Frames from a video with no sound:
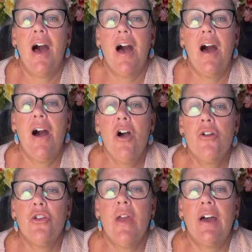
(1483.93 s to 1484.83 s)
Oh,
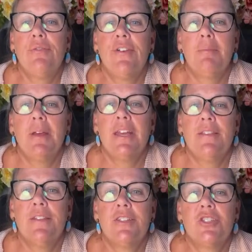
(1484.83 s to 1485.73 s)
you had fun making
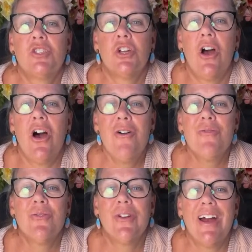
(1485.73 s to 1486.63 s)
the
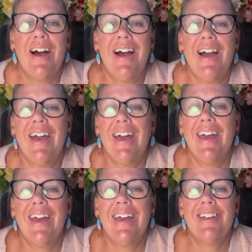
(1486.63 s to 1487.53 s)
oh,
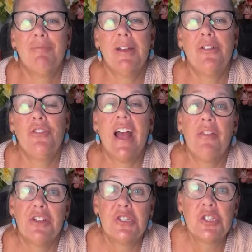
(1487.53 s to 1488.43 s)
right. You made, yeah,
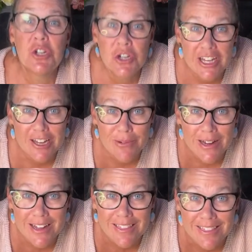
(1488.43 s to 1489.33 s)
the turkey
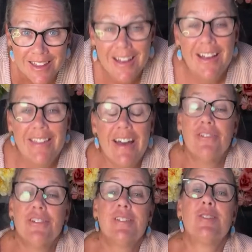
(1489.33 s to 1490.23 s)
wreath. That
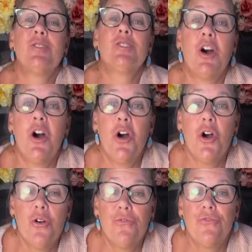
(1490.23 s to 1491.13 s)
was
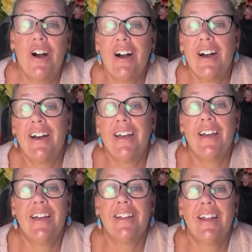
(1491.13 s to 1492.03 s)
so
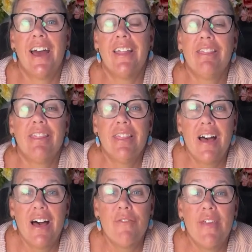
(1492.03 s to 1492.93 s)
fun. I
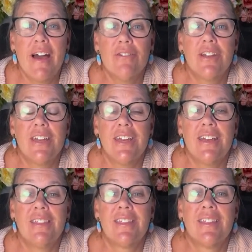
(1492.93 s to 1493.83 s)
love that
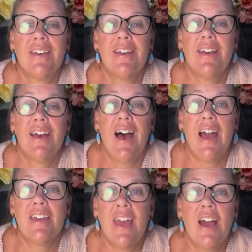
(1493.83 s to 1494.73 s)
wreath. I
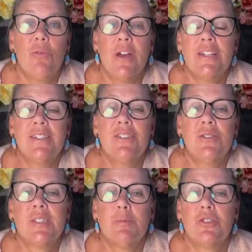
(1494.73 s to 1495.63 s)
can't wait to do
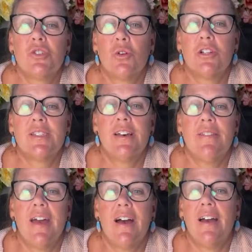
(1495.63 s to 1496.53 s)
some shorts on
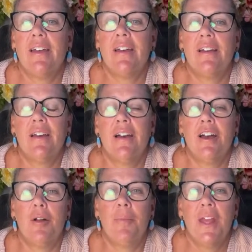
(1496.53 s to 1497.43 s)
that. And
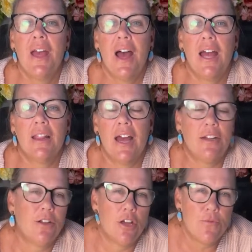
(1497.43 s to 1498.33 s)
I
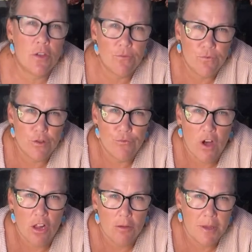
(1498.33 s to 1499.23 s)
don't know if you
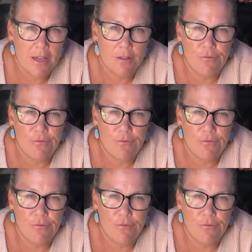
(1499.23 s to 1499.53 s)
follow me on